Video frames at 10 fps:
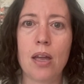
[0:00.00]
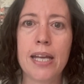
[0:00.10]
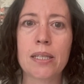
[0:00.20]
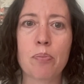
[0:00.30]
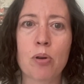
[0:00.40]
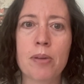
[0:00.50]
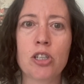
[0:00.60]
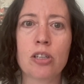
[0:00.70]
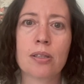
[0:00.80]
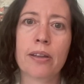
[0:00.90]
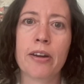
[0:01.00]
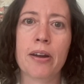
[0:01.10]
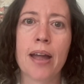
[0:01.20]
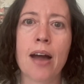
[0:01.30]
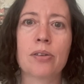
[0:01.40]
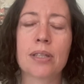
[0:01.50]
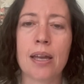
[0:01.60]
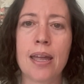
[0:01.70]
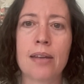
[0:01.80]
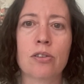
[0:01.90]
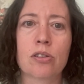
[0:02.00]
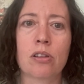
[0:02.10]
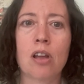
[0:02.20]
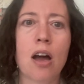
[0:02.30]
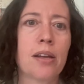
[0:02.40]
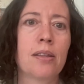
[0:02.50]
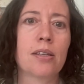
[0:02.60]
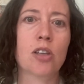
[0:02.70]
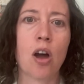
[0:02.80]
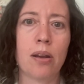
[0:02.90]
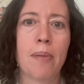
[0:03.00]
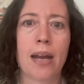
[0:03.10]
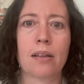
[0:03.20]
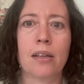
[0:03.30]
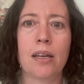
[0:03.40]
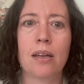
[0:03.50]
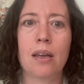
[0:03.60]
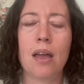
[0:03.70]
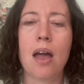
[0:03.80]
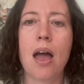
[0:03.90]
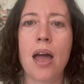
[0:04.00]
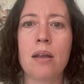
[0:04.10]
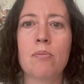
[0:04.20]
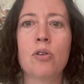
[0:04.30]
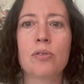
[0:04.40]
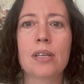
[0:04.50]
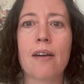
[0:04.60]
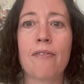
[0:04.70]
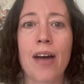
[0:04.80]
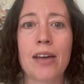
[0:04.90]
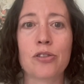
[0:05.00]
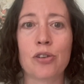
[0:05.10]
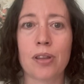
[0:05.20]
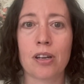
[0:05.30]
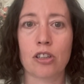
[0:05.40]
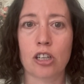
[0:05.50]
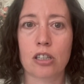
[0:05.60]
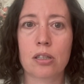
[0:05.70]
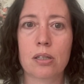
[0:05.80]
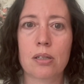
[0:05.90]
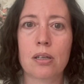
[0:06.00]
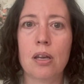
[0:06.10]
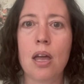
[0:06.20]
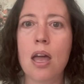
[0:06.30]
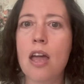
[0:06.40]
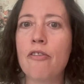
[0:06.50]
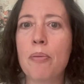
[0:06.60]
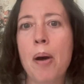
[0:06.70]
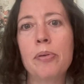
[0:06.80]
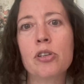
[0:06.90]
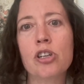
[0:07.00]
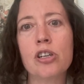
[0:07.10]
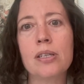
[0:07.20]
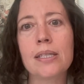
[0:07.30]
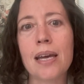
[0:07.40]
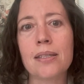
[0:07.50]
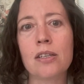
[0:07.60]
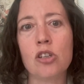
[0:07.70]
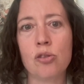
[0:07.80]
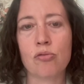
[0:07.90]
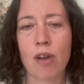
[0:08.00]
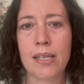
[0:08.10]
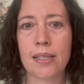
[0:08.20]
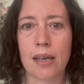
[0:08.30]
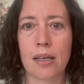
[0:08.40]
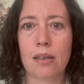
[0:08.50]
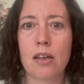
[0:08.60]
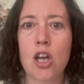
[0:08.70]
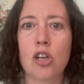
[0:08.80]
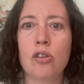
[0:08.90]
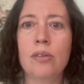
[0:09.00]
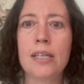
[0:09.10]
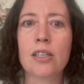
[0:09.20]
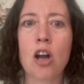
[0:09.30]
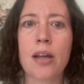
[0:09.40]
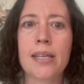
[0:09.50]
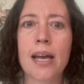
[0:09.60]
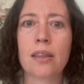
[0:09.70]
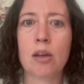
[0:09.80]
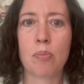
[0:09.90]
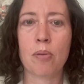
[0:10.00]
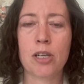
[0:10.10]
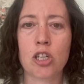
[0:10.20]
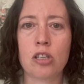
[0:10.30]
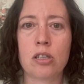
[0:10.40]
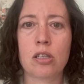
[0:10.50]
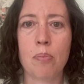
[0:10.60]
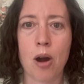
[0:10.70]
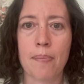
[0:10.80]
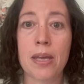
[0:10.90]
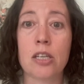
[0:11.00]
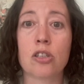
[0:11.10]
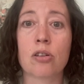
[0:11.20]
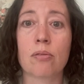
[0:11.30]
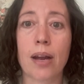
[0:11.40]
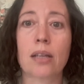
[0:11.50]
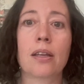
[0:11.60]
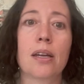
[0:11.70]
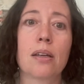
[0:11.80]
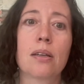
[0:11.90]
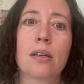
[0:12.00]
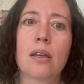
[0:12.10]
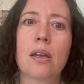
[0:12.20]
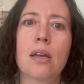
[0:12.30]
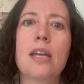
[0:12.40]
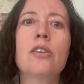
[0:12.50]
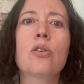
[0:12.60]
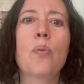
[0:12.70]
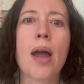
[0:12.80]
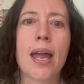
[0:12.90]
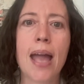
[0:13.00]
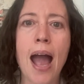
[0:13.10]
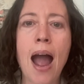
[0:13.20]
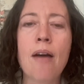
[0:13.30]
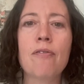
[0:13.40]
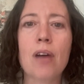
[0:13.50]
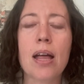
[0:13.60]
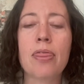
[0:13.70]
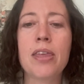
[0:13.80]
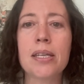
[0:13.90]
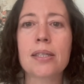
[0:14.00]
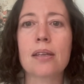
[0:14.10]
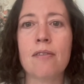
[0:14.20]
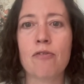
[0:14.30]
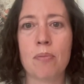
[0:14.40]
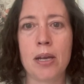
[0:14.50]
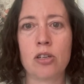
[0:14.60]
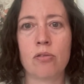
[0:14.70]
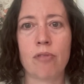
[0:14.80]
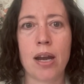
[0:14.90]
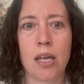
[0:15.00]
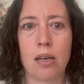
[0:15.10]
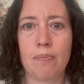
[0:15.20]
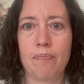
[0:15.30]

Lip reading: It's a permissions clearinghouse that handles a lot of this automatically, and it moves faster than it looks. If a publisher doesn't use RightsLink, you'll need to contact their permissions department directly. Either way, have this information ready.